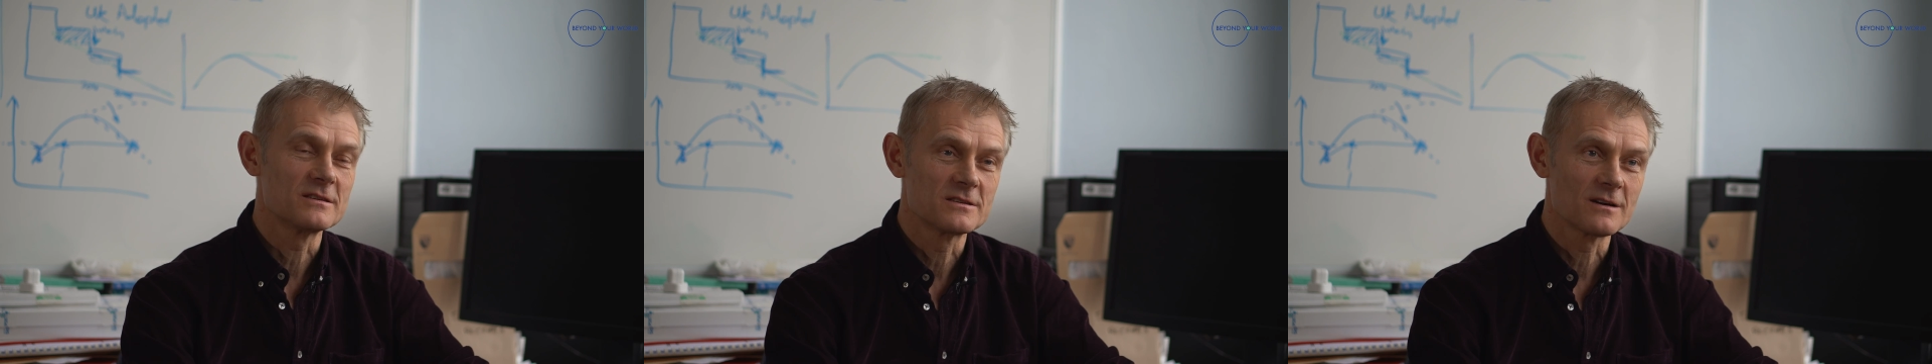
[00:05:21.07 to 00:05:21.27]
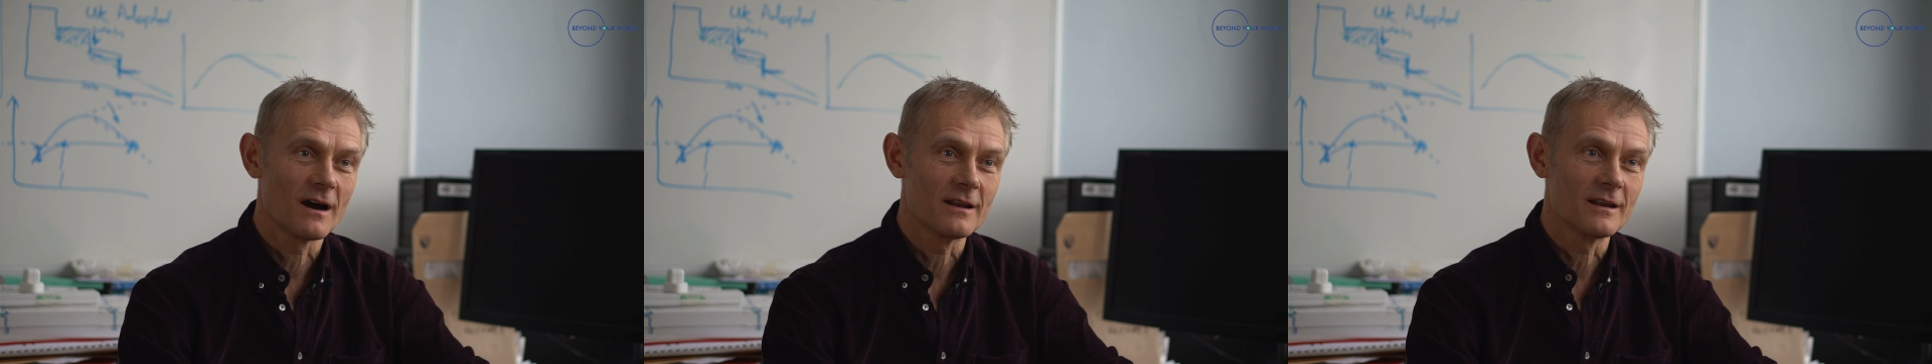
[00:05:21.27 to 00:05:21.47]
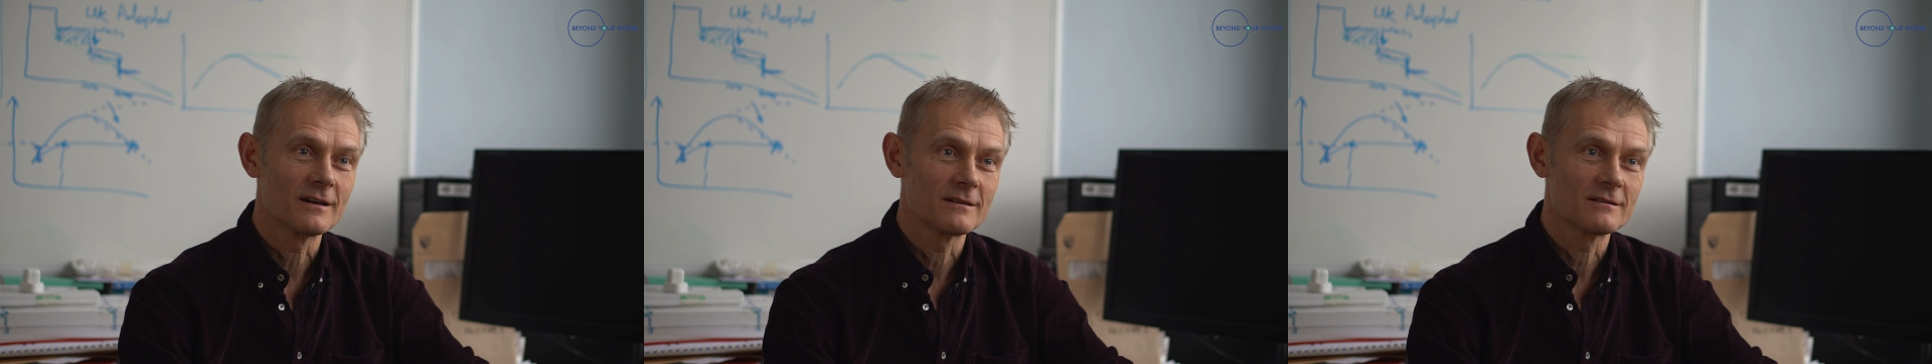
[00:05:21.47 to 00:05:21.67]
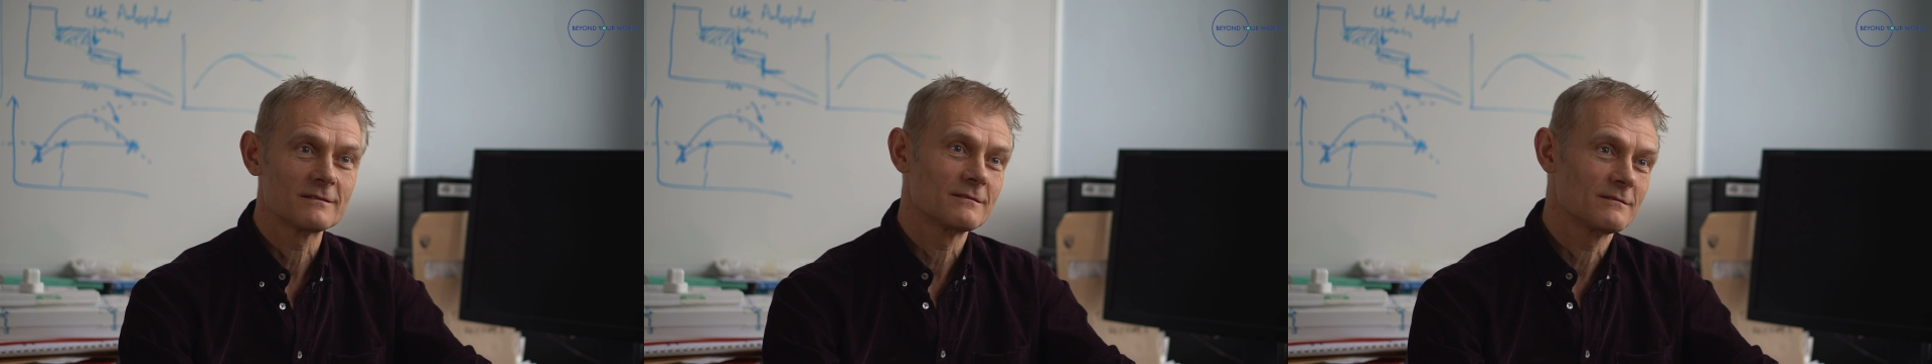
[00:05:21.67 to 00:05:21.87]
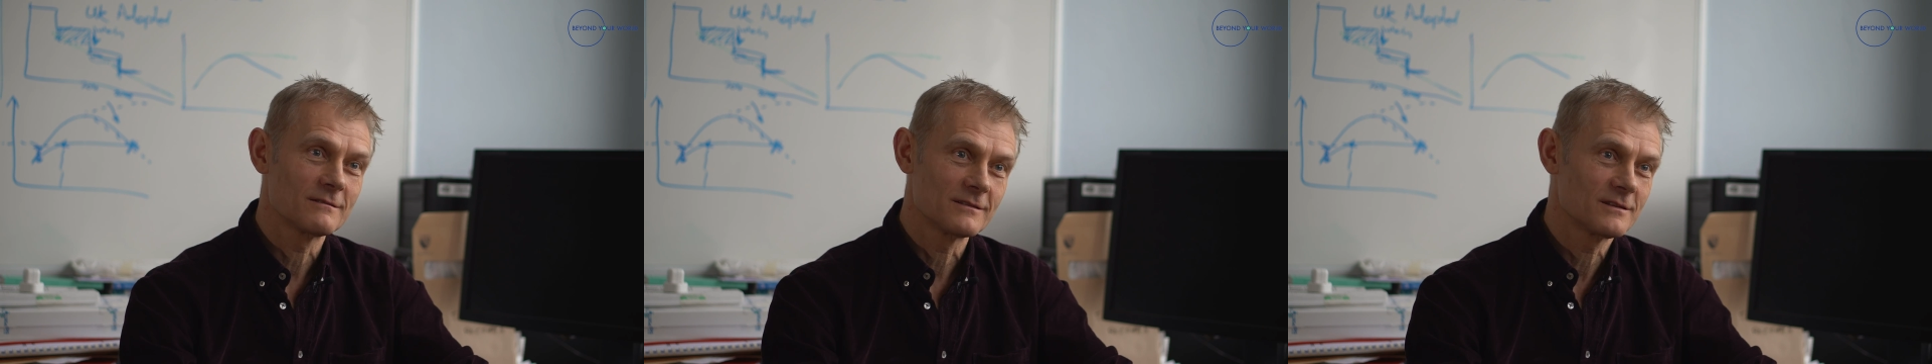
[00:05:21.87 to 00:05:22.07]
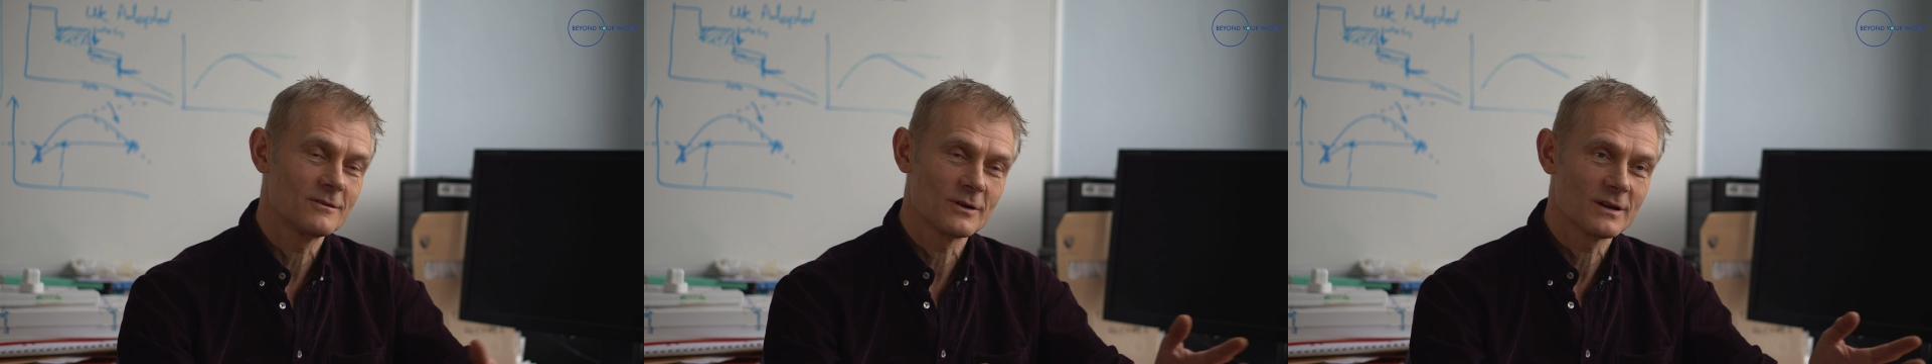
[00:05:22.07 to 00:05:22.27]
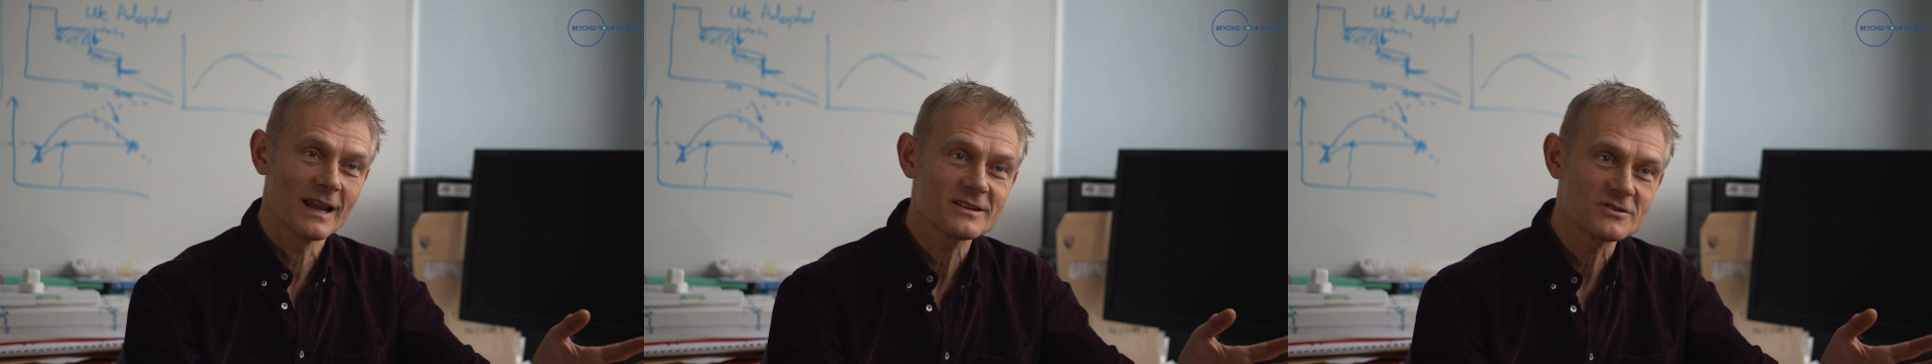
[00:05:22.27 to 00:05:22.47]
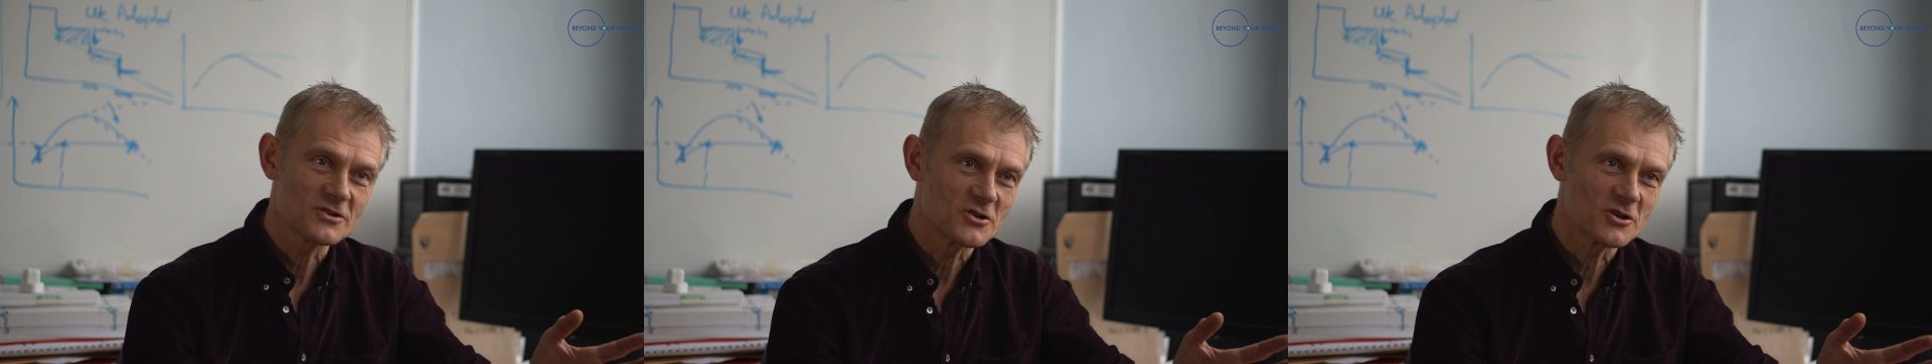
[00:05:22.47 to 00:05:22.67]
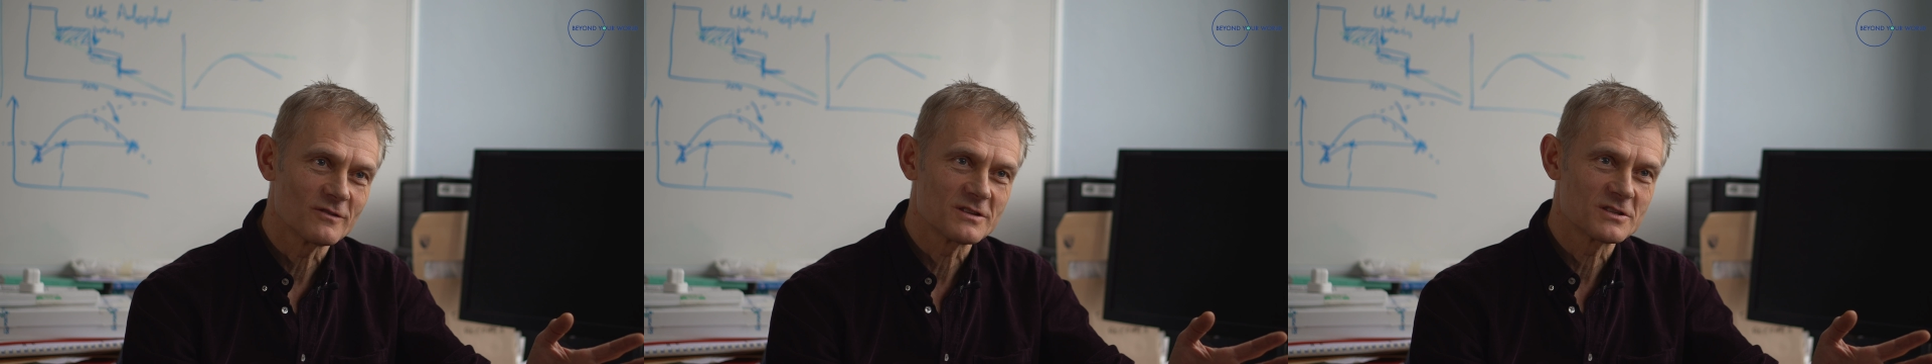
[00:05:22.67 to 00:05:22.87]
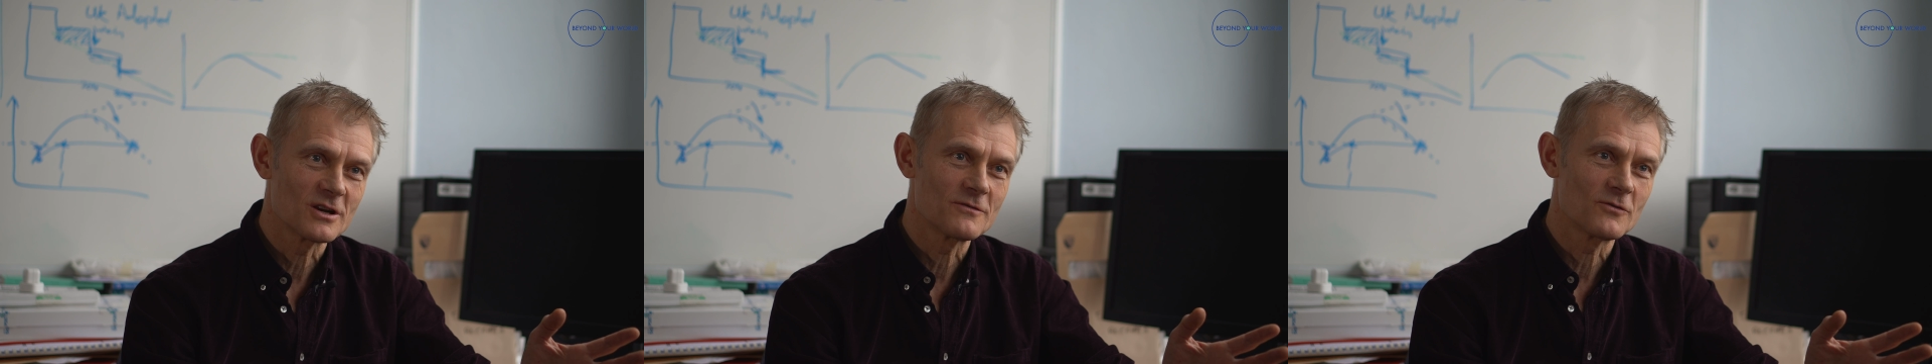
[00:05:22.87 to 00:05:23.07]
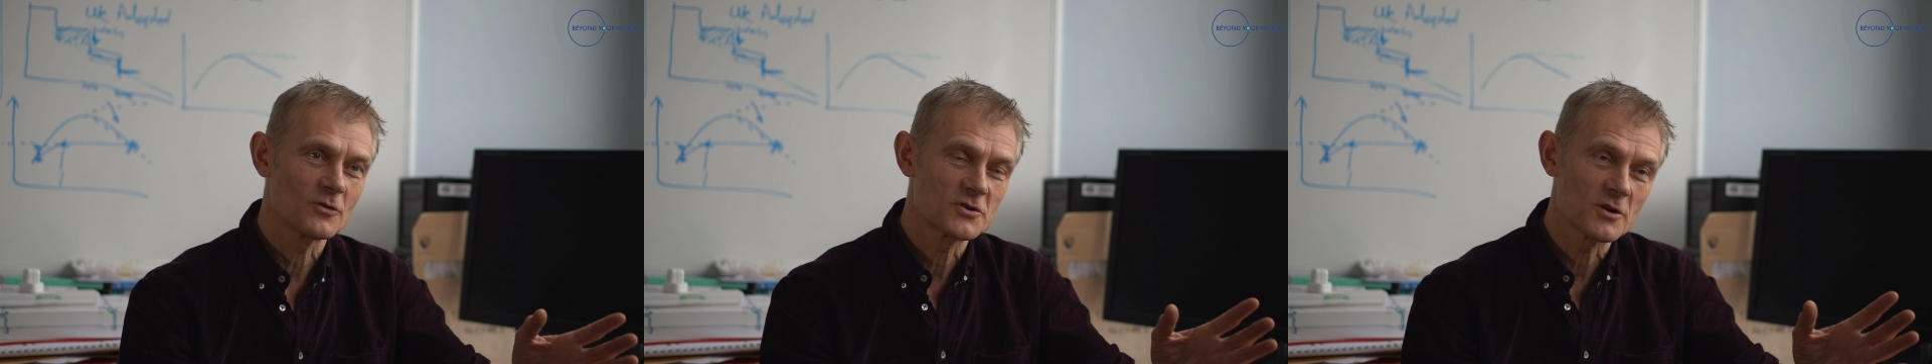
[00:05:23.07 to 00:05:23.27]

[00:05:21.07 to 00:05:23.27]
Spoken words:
China doing a lecture tour and so forth.